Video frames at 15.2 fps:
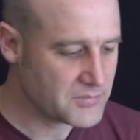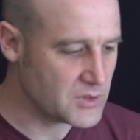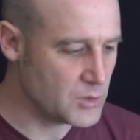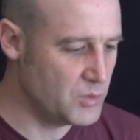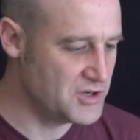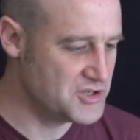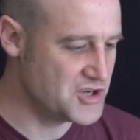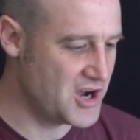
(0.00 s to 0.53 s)

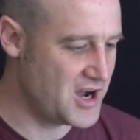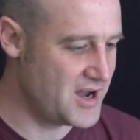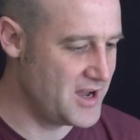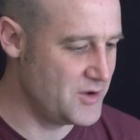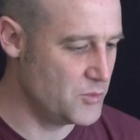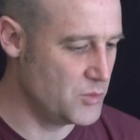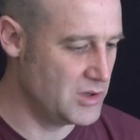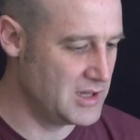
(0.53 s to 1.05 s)
which
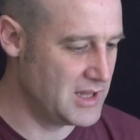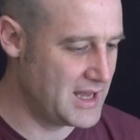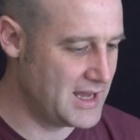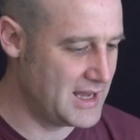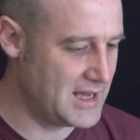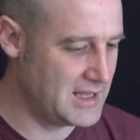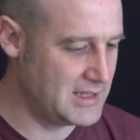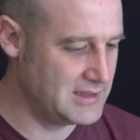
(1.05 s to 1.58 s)
I will
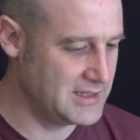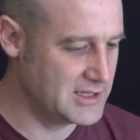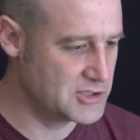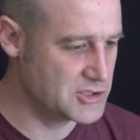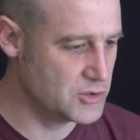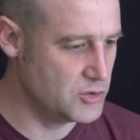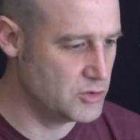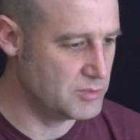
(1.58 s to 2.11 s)
link
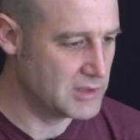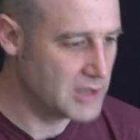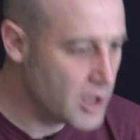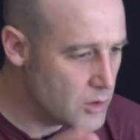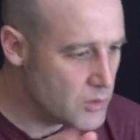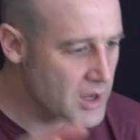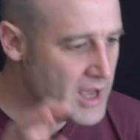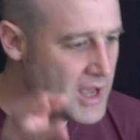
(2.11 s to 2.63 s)
to
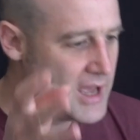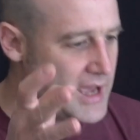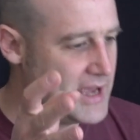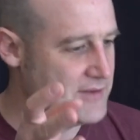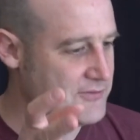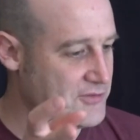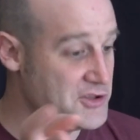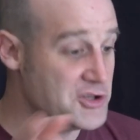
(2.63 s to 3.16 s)
below,
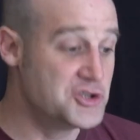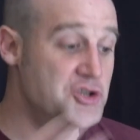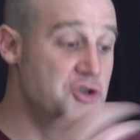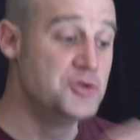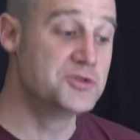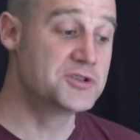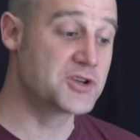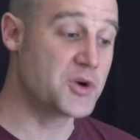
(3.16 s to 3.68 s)
and for the
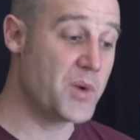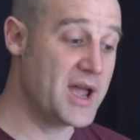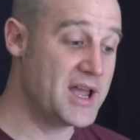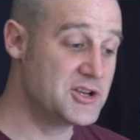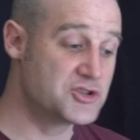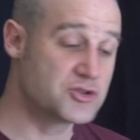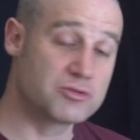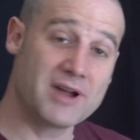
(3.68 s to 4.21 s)
Chu
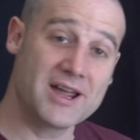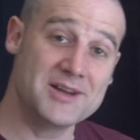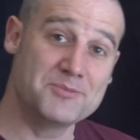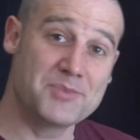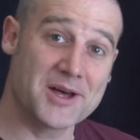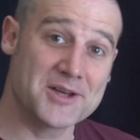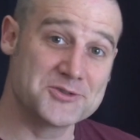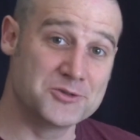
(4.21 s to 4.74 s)
Squared train
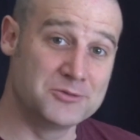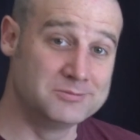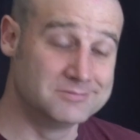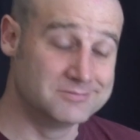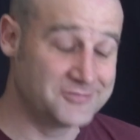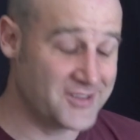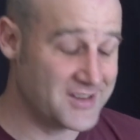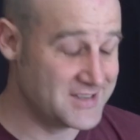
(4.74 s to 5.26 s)
puzzle.
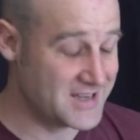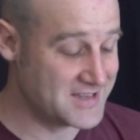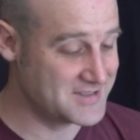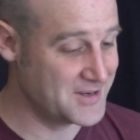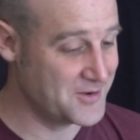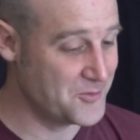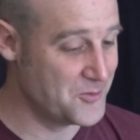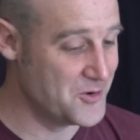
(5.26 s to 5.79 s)

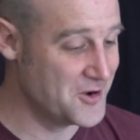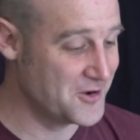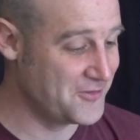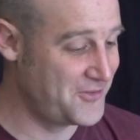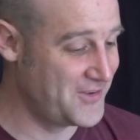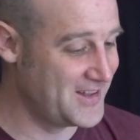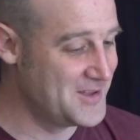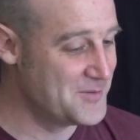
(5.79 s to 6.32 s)
Fantastic work,
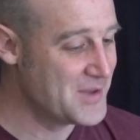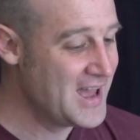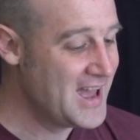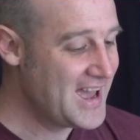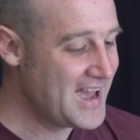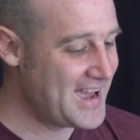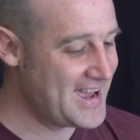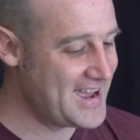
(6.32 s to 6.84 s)
Philip.
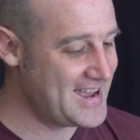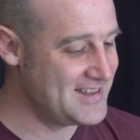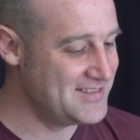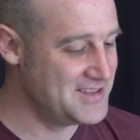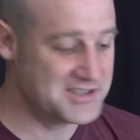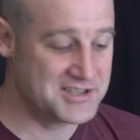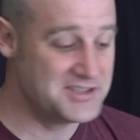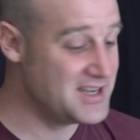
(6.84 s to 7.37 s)
And
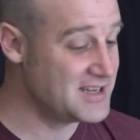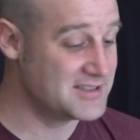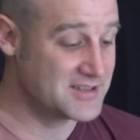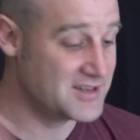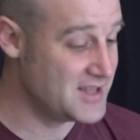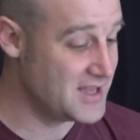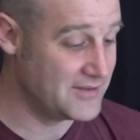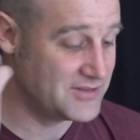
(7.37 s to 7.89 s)
this is it.
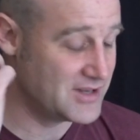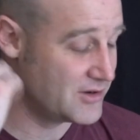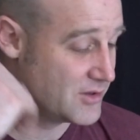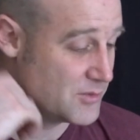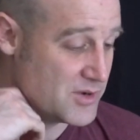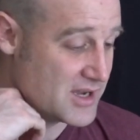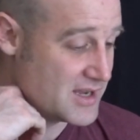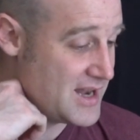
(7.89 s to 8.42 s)
So they've done all the
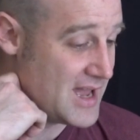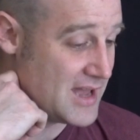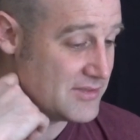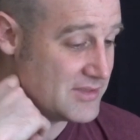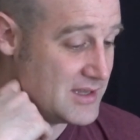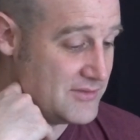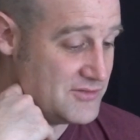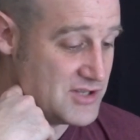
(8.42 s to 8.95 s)
working out.
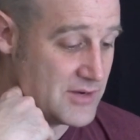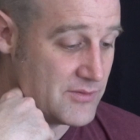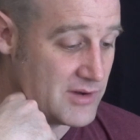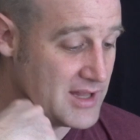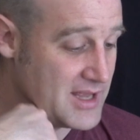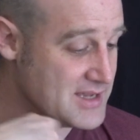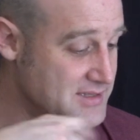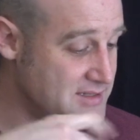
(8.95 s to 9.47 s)
They've
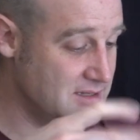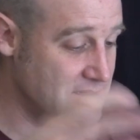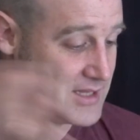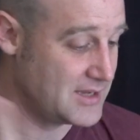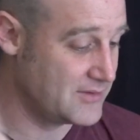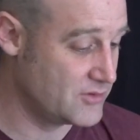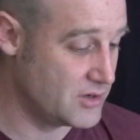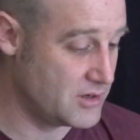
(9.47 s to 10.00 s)
generalized it.
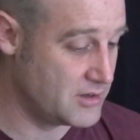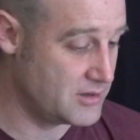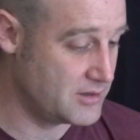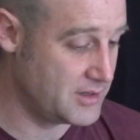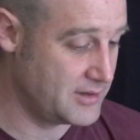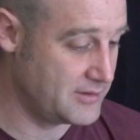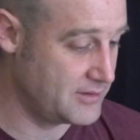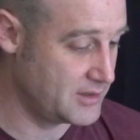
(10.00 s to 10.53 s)
They've got
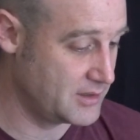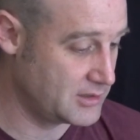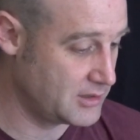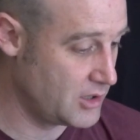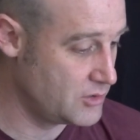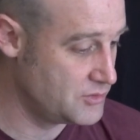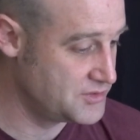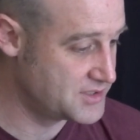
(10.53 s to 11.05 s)
a
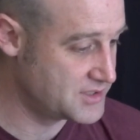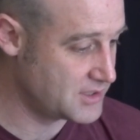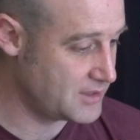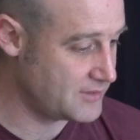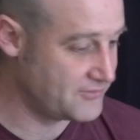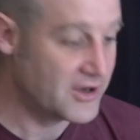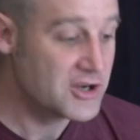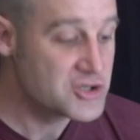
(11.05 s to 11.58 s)
closed
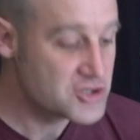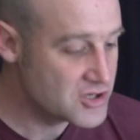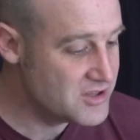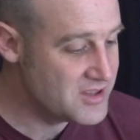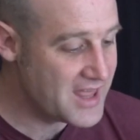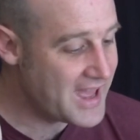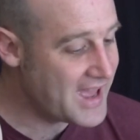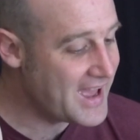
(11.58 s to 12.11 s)

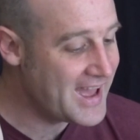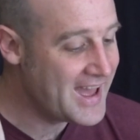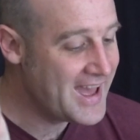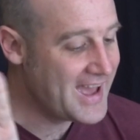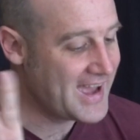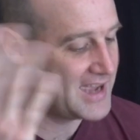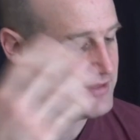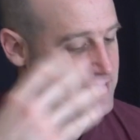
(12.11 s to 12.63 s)
function there.
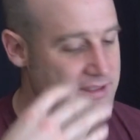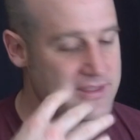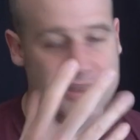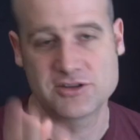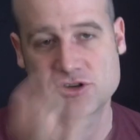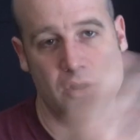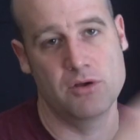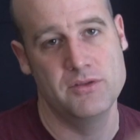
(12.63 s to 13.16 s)
And then they
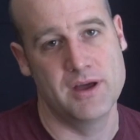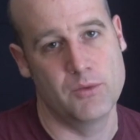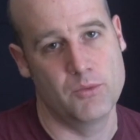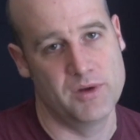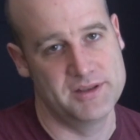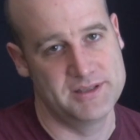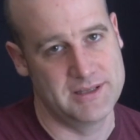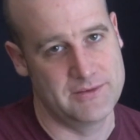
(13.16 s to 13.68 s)
show that
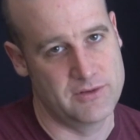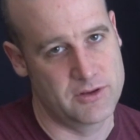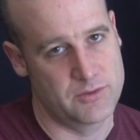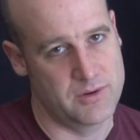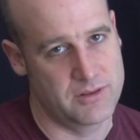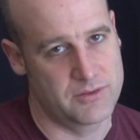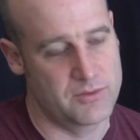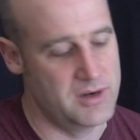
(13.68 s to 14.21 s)

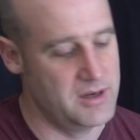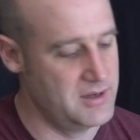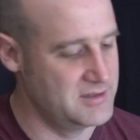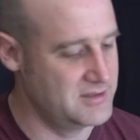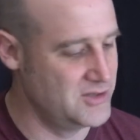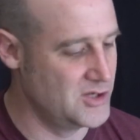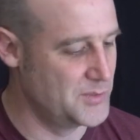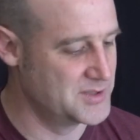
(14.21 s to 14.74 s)
1733 is
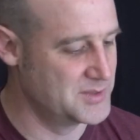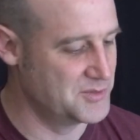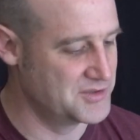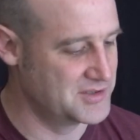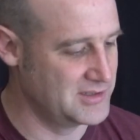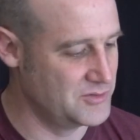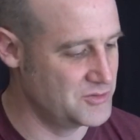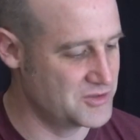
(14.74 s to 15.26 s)
the optimal
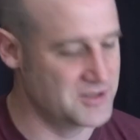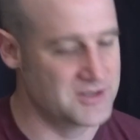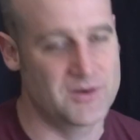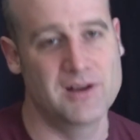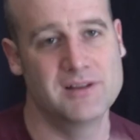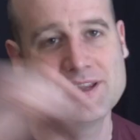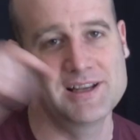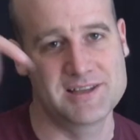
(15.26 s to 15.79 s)
solution. So
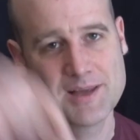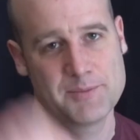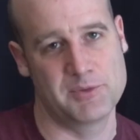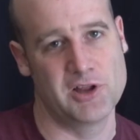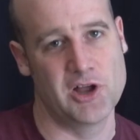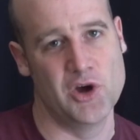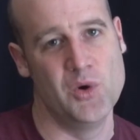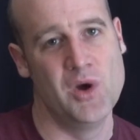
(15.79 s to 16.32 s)
I'll link to that
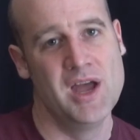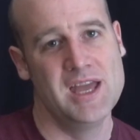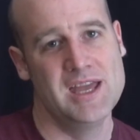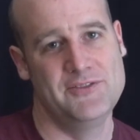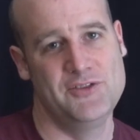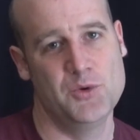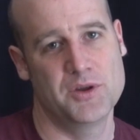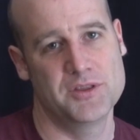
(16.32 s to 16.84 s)
below.
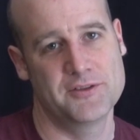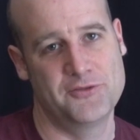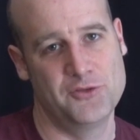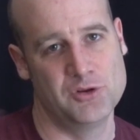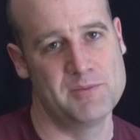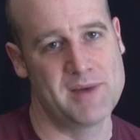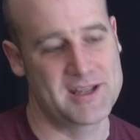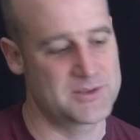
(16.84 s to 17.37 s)
If you want the
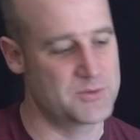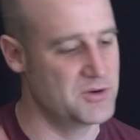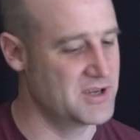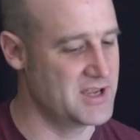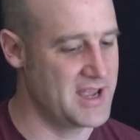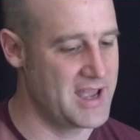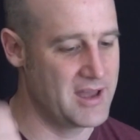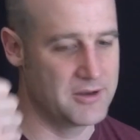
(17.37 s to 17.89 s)
full mass
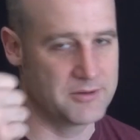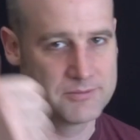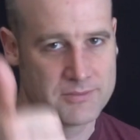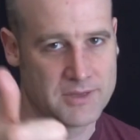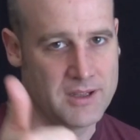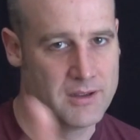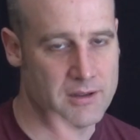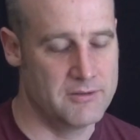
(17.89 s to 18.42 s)
working out,
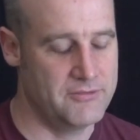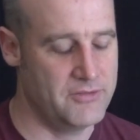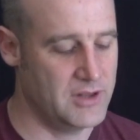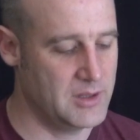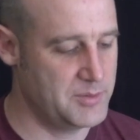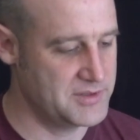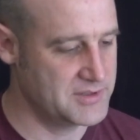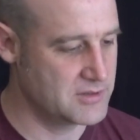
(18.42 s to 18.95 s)

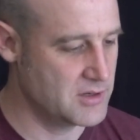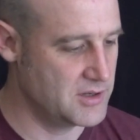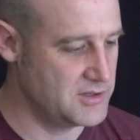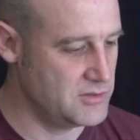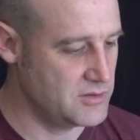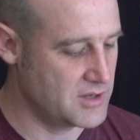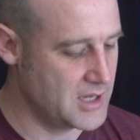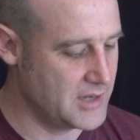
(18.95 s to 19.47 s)
Philip has got
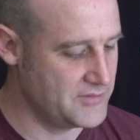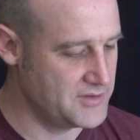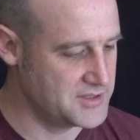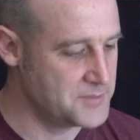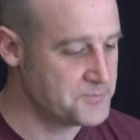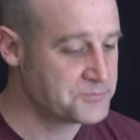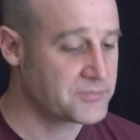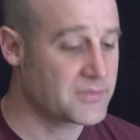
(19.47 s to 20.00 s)
you covered.
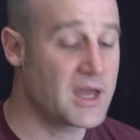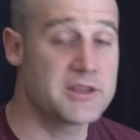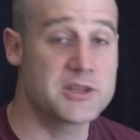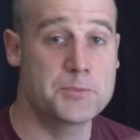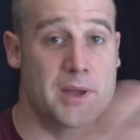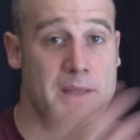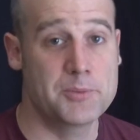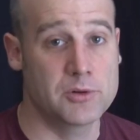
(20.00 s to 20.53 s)
Other
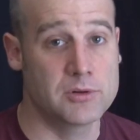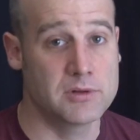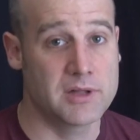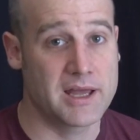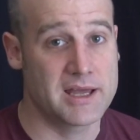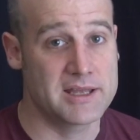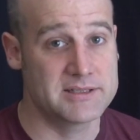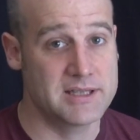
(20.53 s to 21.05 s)
people
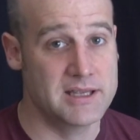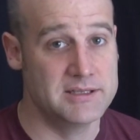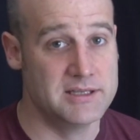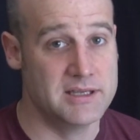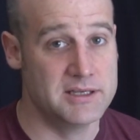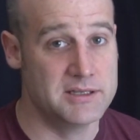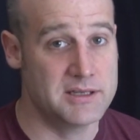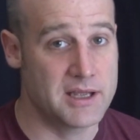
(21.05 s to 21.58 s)
sent
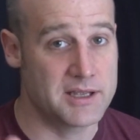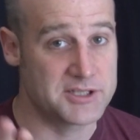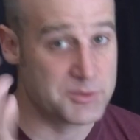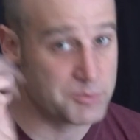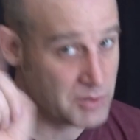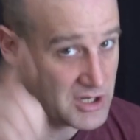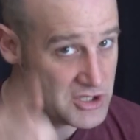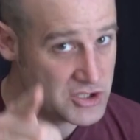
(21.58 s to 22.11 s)
in
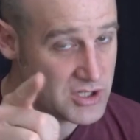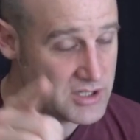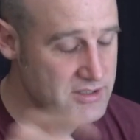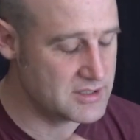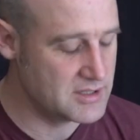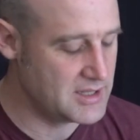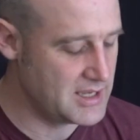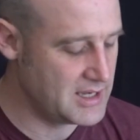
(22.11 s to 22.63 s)
spreadsheets
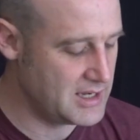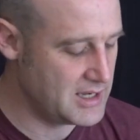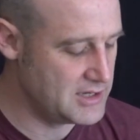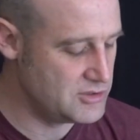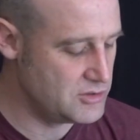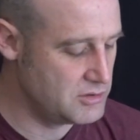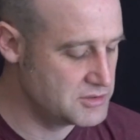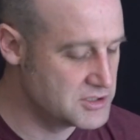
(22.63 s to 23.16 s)
that they had
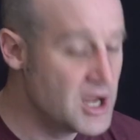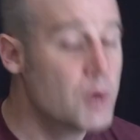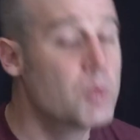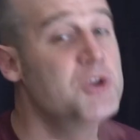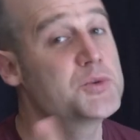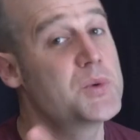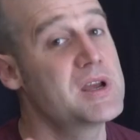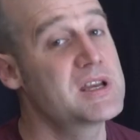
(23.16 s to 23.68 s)
used,
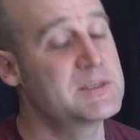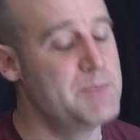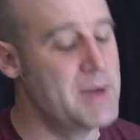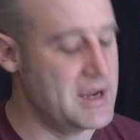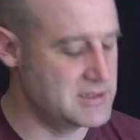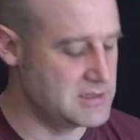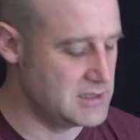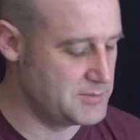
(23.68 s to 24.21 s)
which we
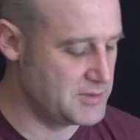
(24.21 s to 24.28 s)
expected,